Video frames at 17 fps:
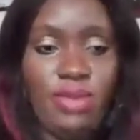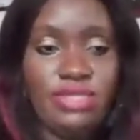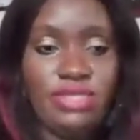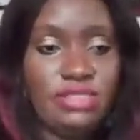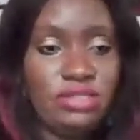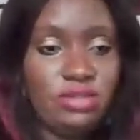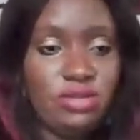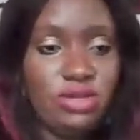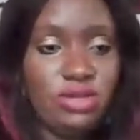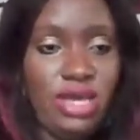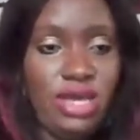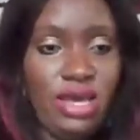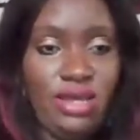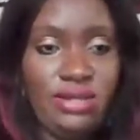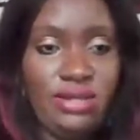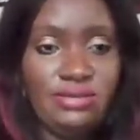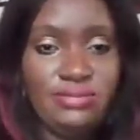
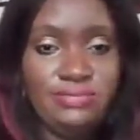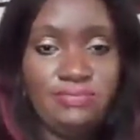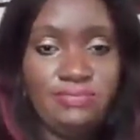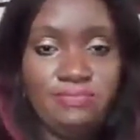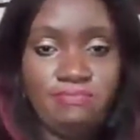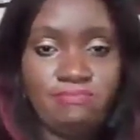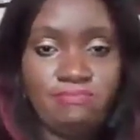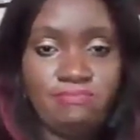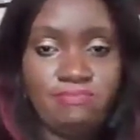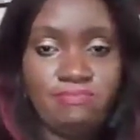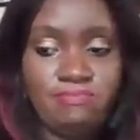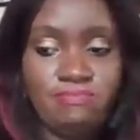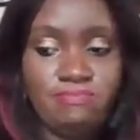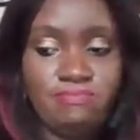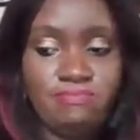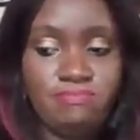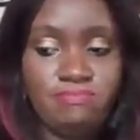
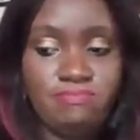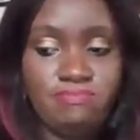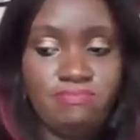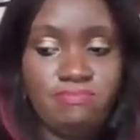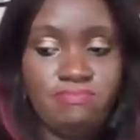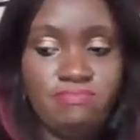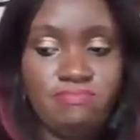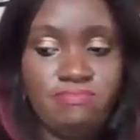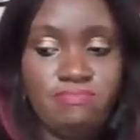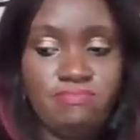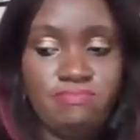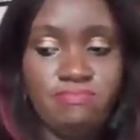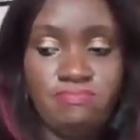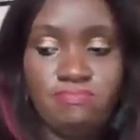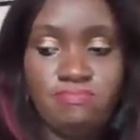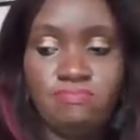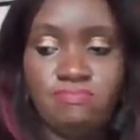
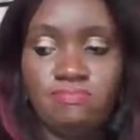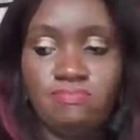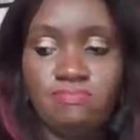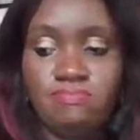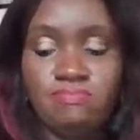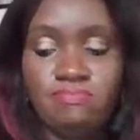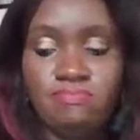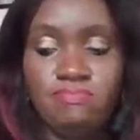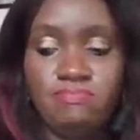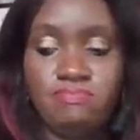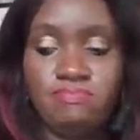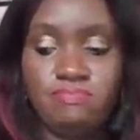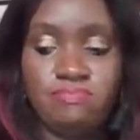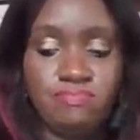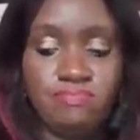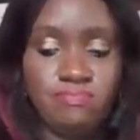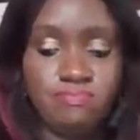
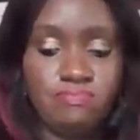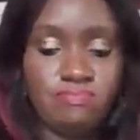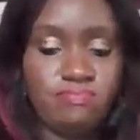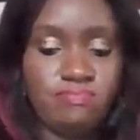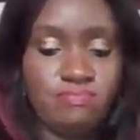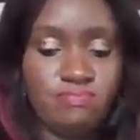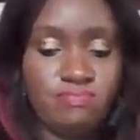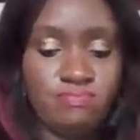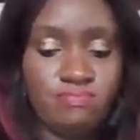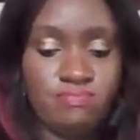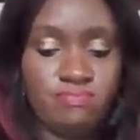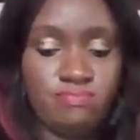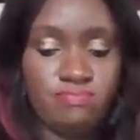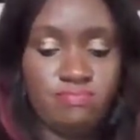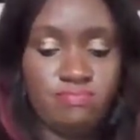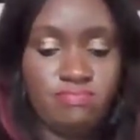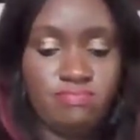
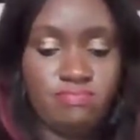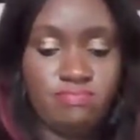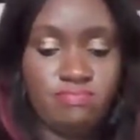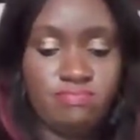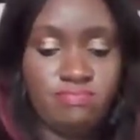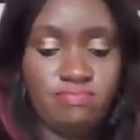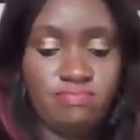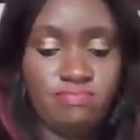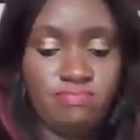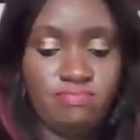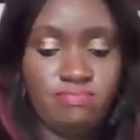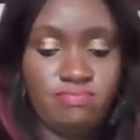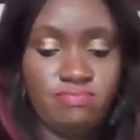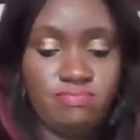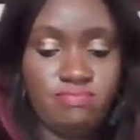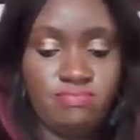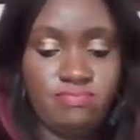
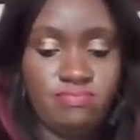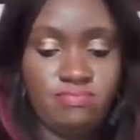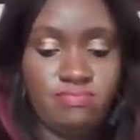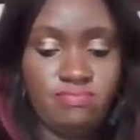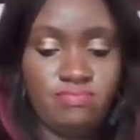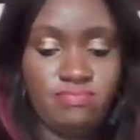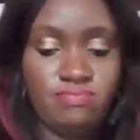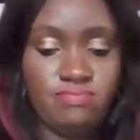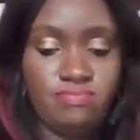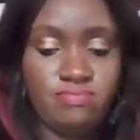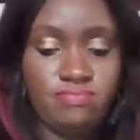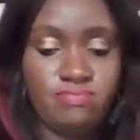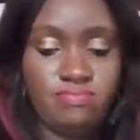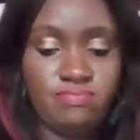Nothing is said.